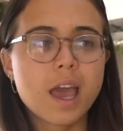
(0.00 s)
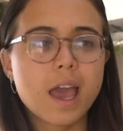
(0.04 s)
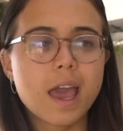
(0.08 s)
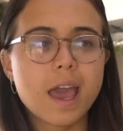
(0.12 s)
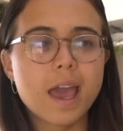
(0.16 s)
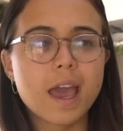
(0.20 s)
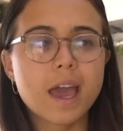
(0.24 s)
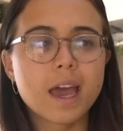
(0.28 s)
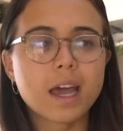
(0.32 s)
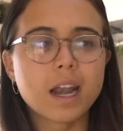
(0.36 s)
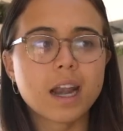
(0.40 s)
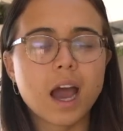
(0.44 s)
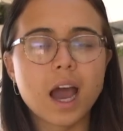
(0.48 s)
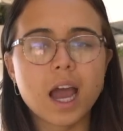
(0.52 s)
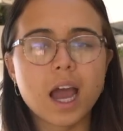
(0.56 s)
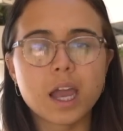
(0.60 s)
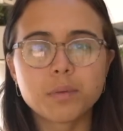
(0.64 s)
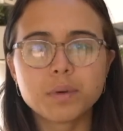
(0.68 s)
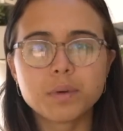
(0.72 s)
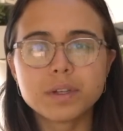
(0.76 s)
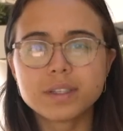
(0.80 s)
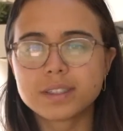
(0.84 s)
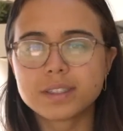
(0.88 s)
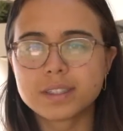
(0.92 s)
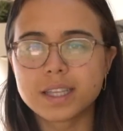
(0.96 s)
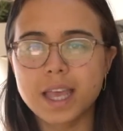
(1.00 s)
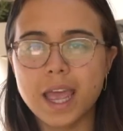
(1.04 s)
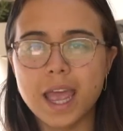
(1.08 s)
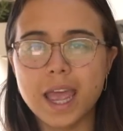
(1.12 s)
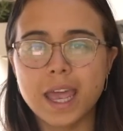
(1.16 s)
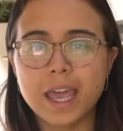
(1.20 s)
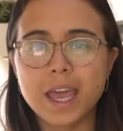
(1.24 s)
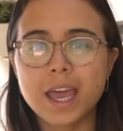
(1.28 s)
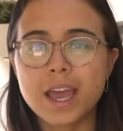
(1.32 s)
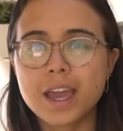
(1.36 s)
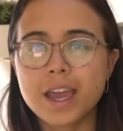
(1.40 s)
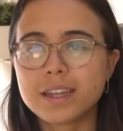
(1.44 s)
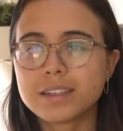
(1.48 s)
And I would
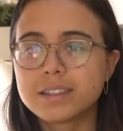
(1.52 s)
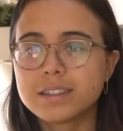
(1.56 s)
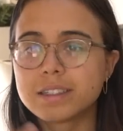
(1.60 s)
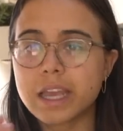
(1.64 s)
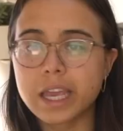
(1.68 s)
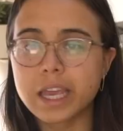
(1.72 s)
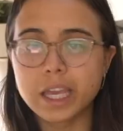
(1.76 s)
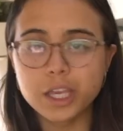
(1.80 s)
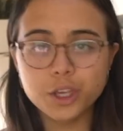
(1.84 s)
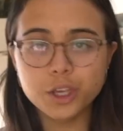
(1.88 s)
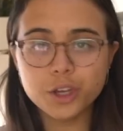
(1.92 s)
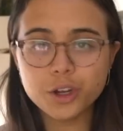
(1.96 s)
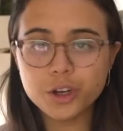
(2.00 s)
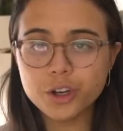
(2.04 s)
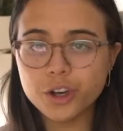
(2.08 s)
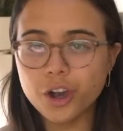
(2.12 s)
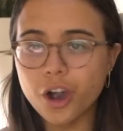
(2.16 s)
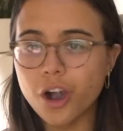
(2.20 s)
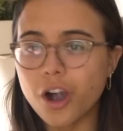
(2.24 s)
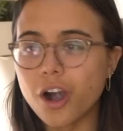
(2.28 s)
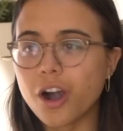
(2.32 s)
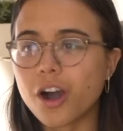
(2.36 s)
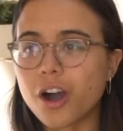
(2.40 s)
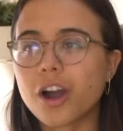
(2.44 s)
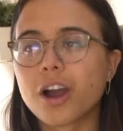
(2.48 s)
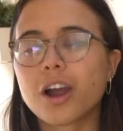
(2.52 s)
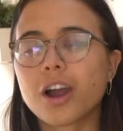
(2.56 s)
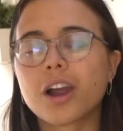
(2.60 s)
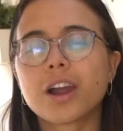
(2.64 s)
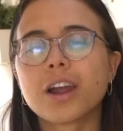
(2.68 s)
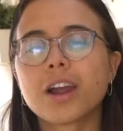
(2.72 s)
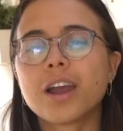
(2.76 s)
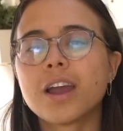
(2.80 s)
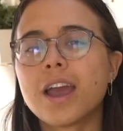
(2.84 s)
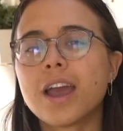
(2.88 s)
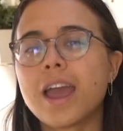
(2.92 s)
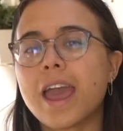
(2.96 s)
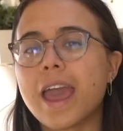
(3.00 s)
say take your
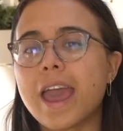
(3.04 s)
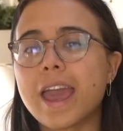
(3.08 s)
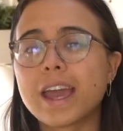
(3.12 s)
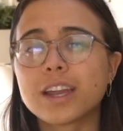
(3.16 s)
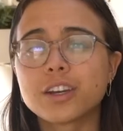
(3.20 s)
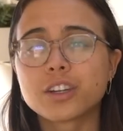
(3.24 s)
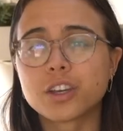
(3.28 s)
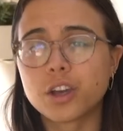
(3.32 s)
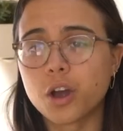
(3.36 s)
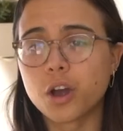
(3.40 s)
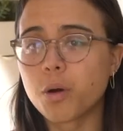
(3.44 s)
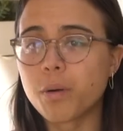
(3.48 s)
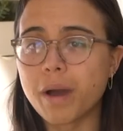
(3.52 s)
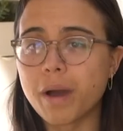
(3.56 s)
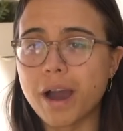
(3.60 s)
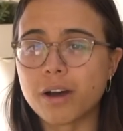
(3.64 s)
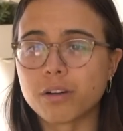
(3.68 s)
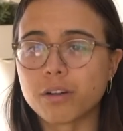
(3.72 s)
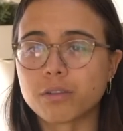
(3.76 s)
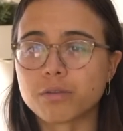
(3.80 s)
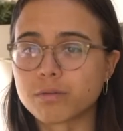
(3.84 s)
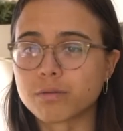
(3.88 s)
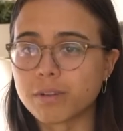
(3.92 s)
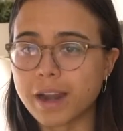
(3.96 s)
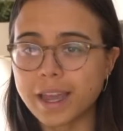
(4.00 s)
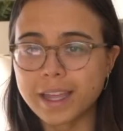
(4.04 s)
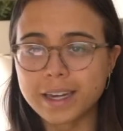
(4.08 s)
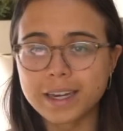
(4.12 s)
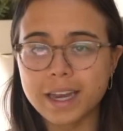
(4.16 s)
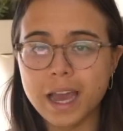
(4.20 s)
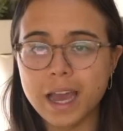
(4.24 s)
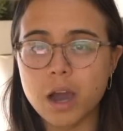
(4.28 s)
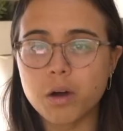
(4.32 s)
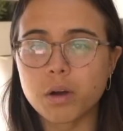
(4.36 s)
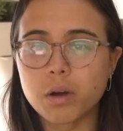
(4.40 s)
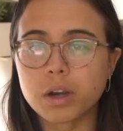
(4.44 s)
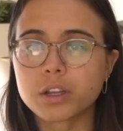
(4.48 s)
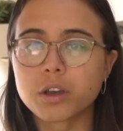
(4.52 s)
car and go out right
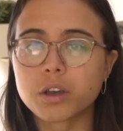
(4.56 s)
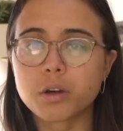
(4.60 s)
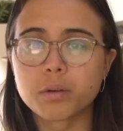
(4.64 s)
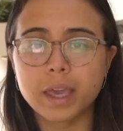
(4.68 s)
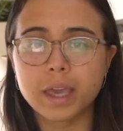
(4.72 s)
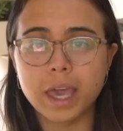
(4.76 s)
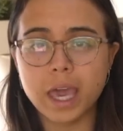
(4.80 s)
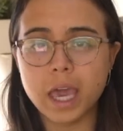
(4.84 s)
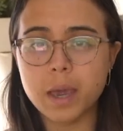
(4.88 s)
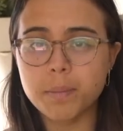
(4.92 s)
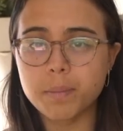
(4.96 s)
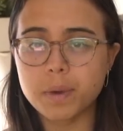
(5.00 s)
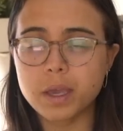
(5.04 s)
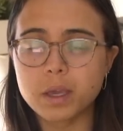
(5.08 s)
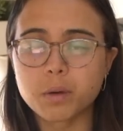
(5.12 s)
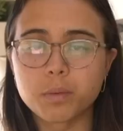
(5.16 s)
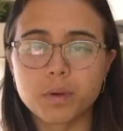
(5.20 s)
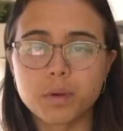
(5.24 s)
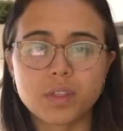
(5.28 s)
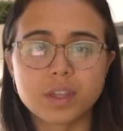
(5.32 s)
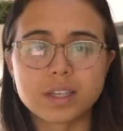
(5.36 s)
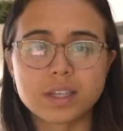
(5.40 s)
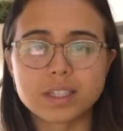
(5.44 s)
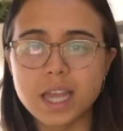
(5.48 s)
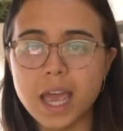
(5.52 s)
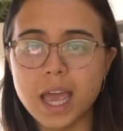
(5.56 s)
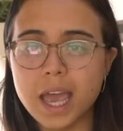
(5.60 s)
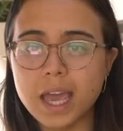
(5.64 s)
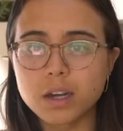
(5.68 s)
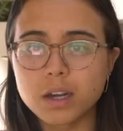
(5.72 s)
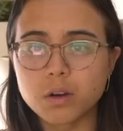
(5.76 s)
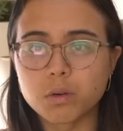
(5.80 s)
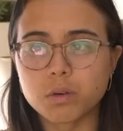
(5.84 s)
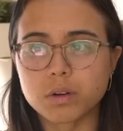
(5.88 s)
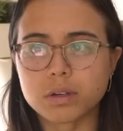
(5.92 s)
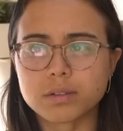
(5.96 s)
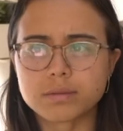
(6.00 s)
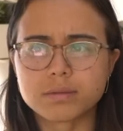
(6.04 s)
now and go camping with a
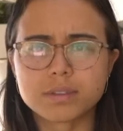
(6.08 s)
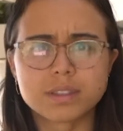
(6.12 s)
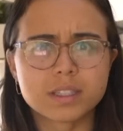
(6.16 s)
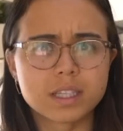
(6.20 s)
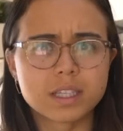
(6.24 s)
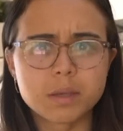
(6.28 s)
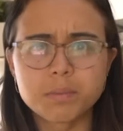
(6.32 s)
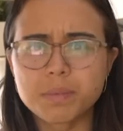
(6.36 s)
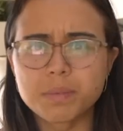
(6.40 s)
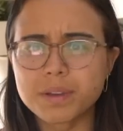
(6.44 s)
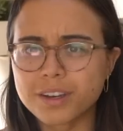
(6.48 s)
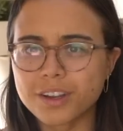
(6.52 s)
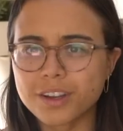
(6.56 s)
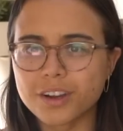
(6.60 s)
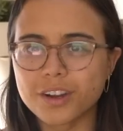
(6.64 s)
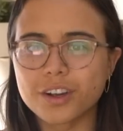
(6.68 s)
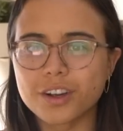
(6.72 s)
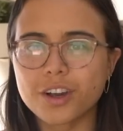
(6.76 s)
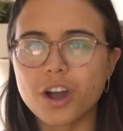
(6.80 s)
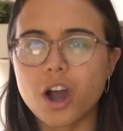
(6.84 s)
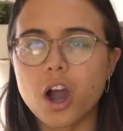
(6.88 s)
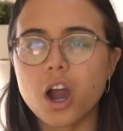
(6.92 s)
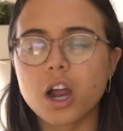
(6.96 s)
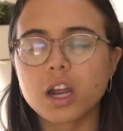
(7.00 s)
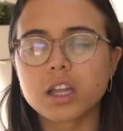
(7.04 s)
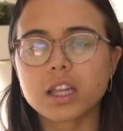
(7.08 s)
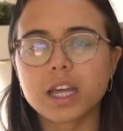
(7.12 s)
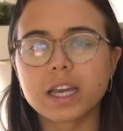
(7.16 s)
tent or sleep in your car.